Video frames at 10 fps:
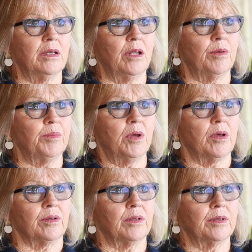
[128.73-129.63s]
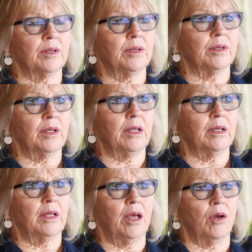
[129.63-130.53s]
No, I'm not.
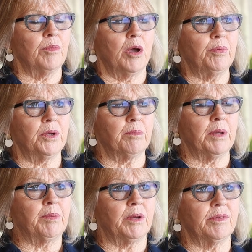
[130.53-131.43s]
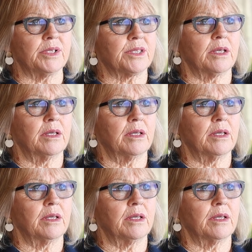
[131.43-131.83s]
How am I putting people at risk?